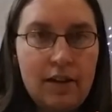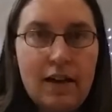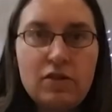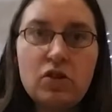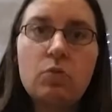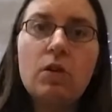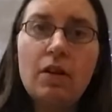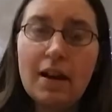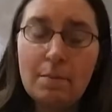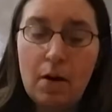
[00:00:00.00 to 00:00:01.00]
have
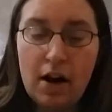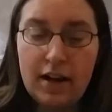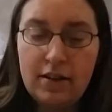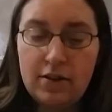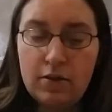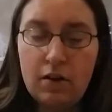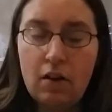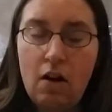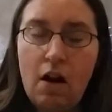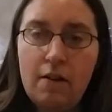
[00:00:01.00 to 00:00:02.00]
squirrel-like bodies, so
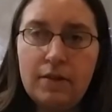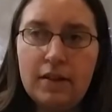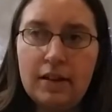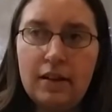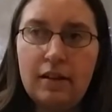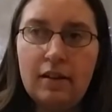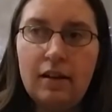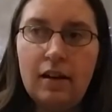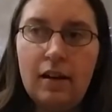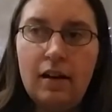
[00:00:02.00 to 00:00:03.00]
they're
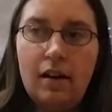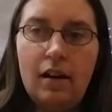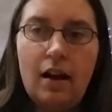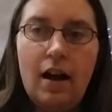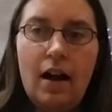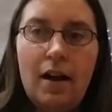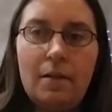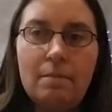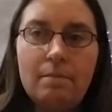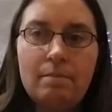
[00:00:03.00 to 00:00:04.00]
often
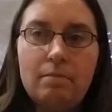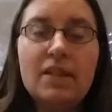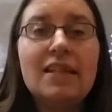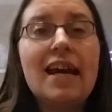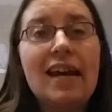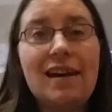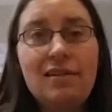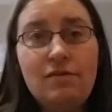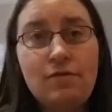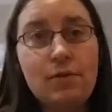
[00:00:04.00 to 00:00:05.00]

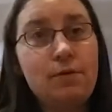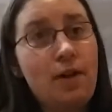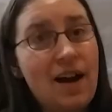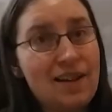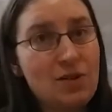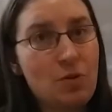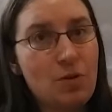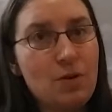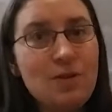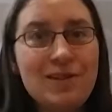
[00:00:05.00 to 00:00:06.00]
mistaken for flying
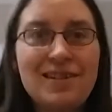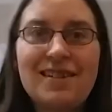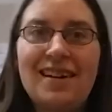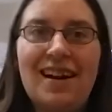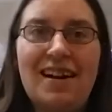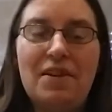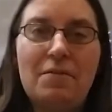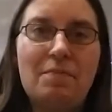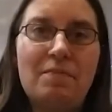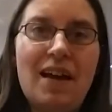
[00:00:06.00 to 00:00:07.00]
squirrels.
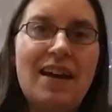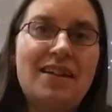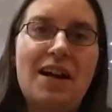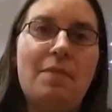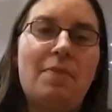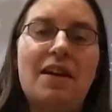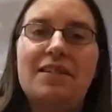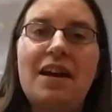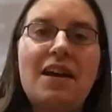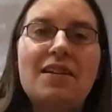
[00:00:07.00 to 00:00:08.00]
Anytime that
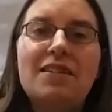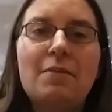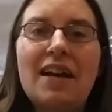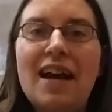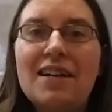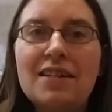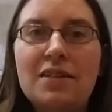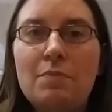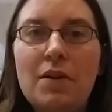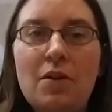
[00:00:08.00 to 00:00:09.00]
somebody
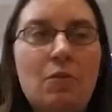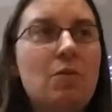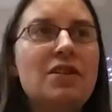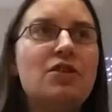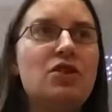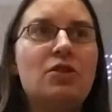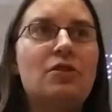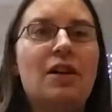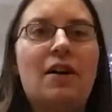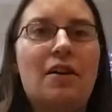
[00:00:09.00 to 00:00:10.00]
asks me, what's a
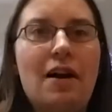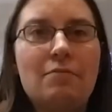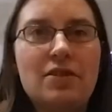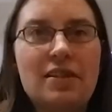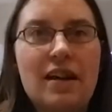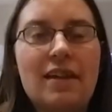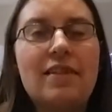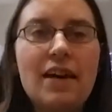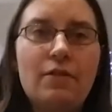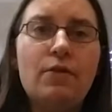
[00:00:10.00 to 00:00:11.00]
sugar glider? I'm just like,
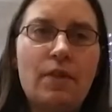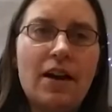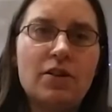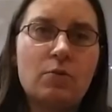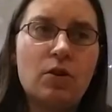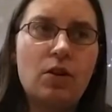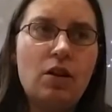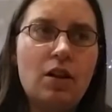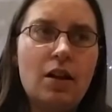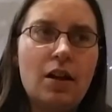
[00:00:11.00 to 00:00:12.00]
think of a flying squirrel,